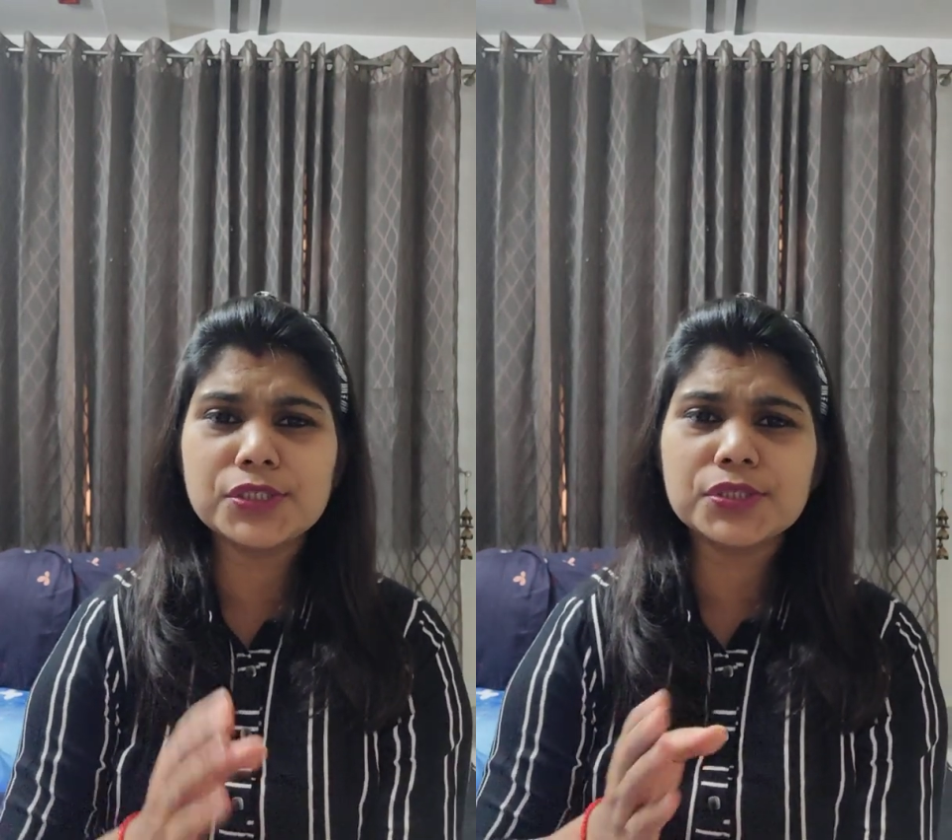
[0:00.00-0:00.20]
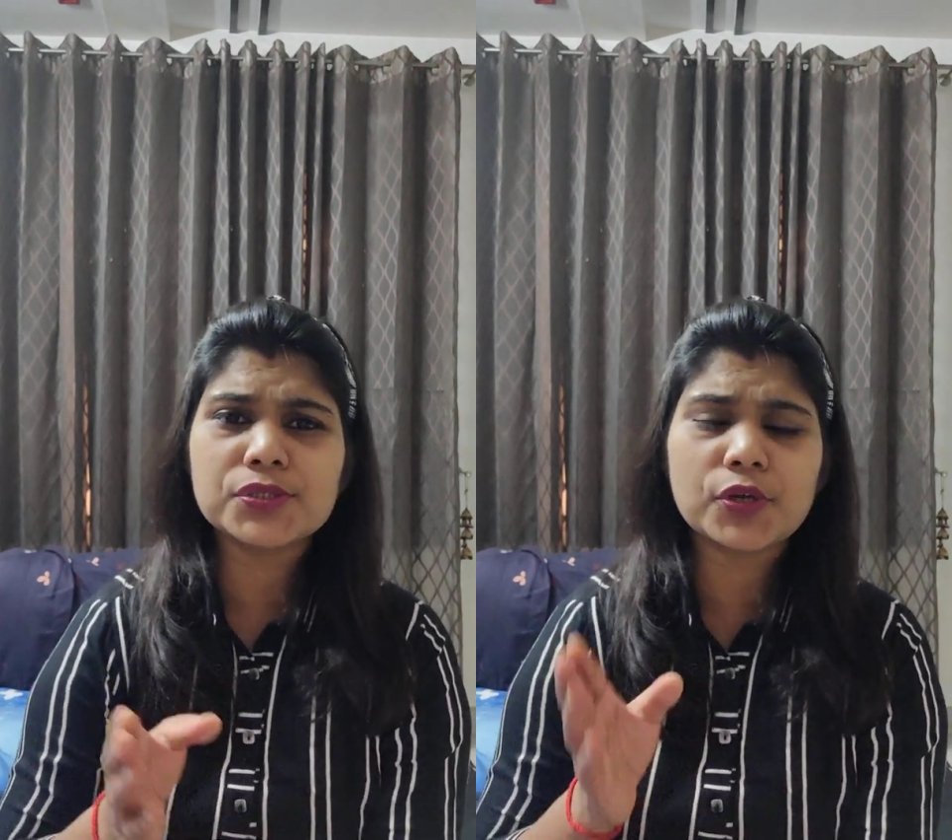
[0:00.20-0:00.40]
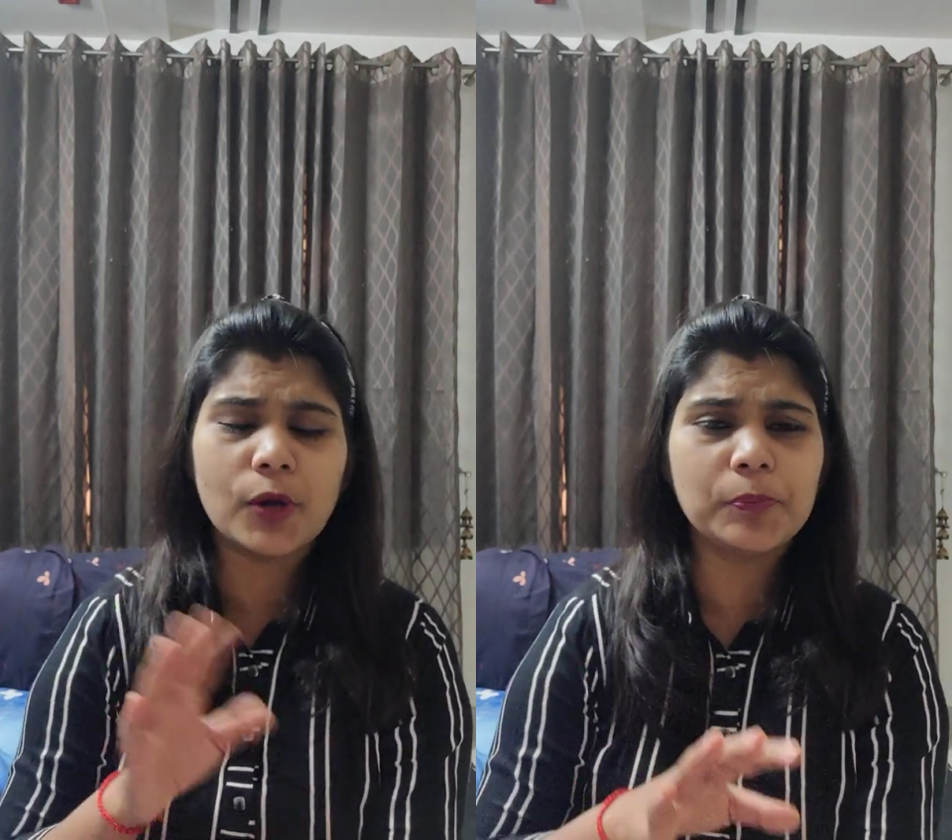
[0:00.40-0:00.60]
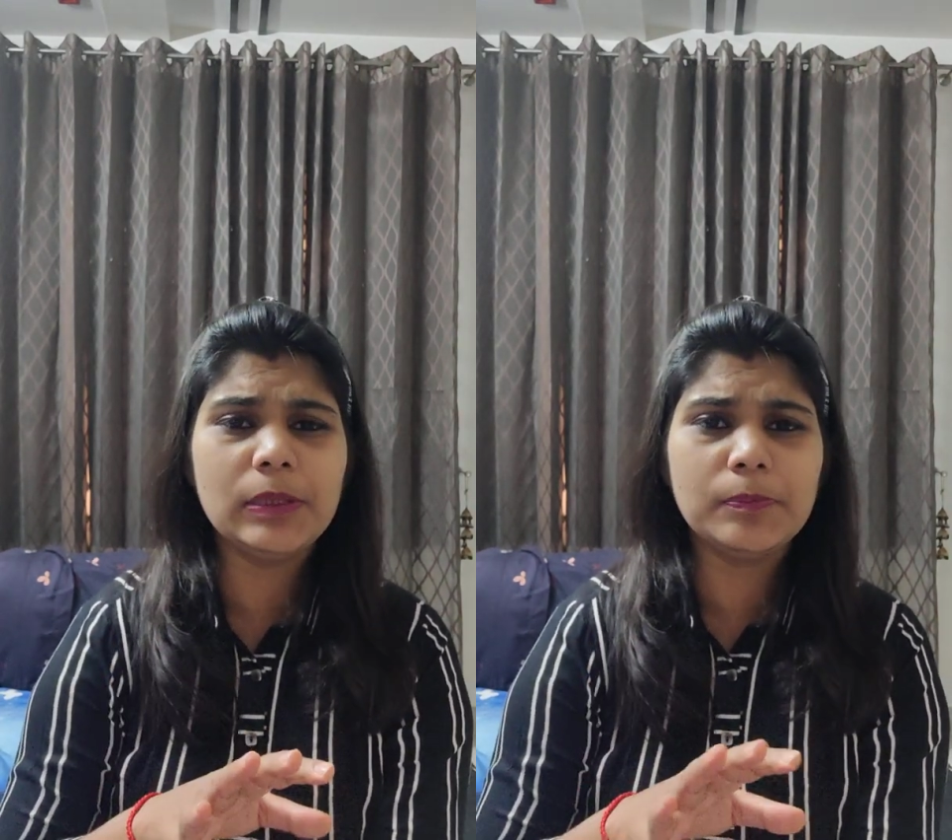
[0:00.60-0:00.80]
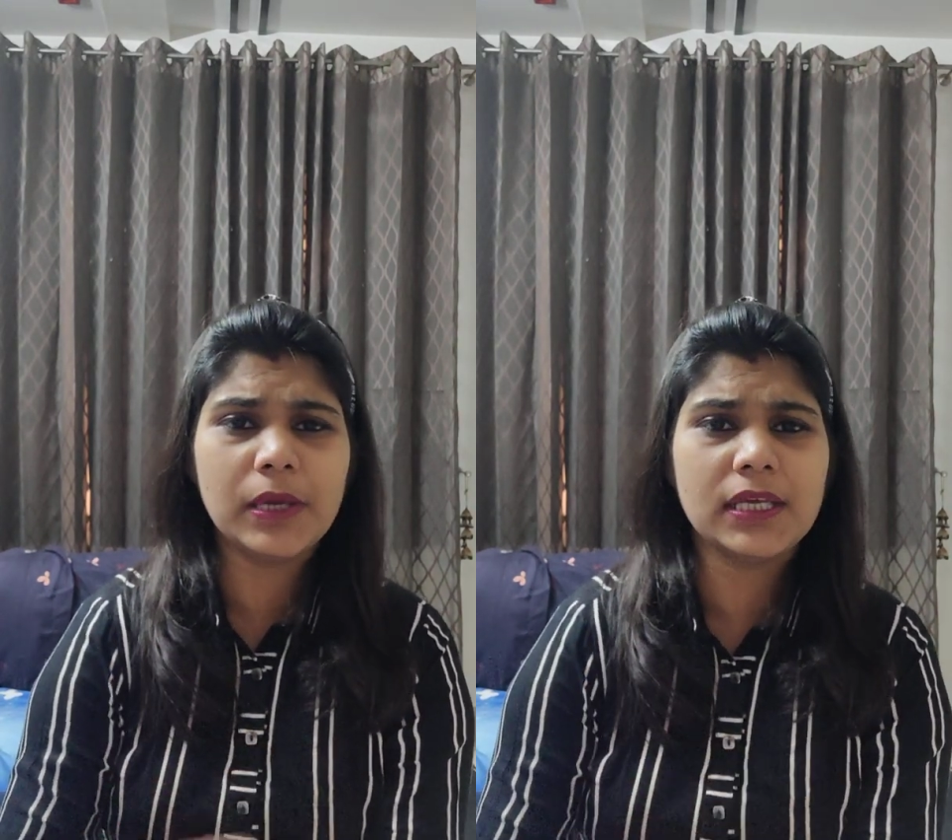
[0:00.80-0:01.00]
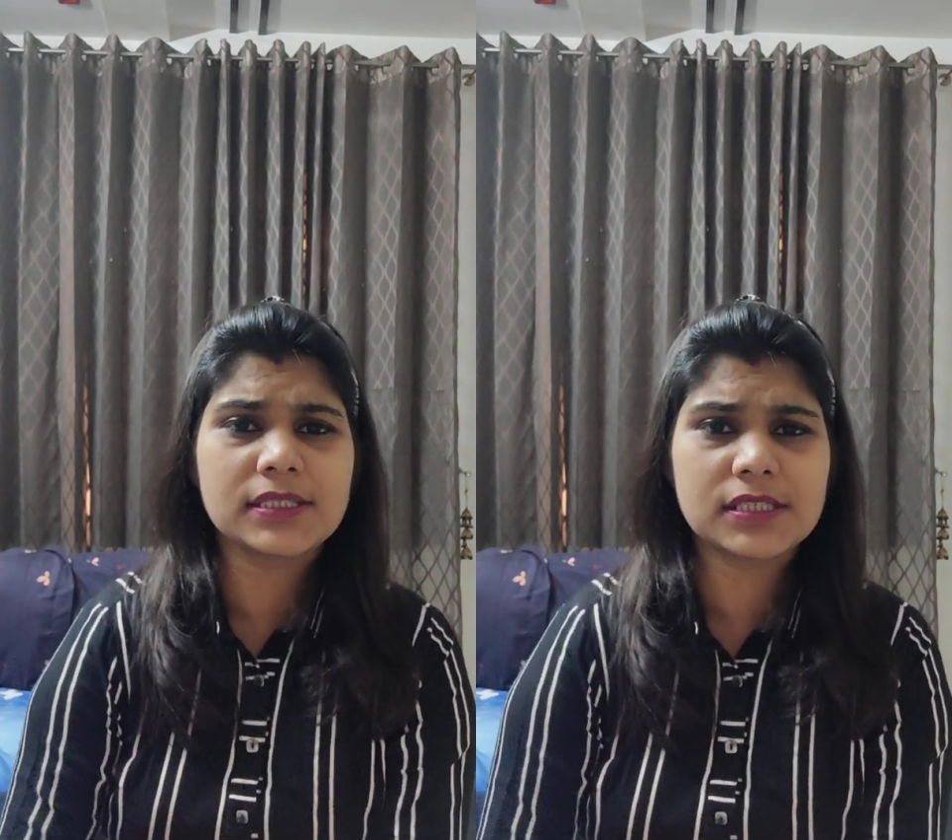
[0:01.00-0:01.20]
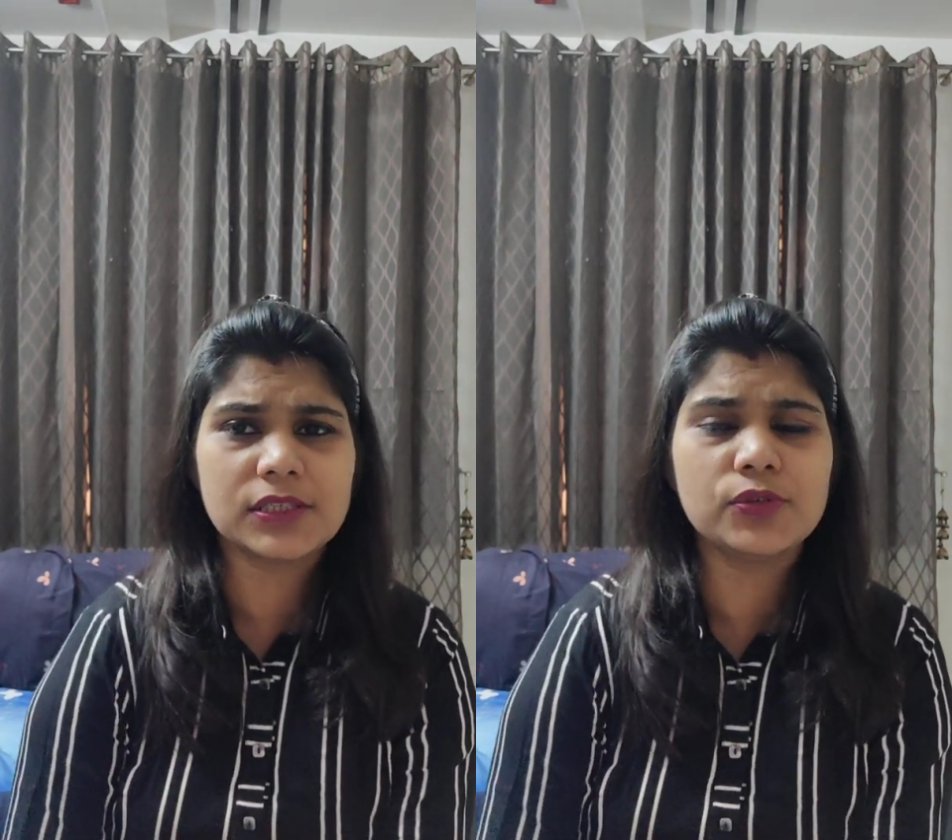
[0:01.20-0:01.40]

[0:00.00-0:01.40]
just copy paste.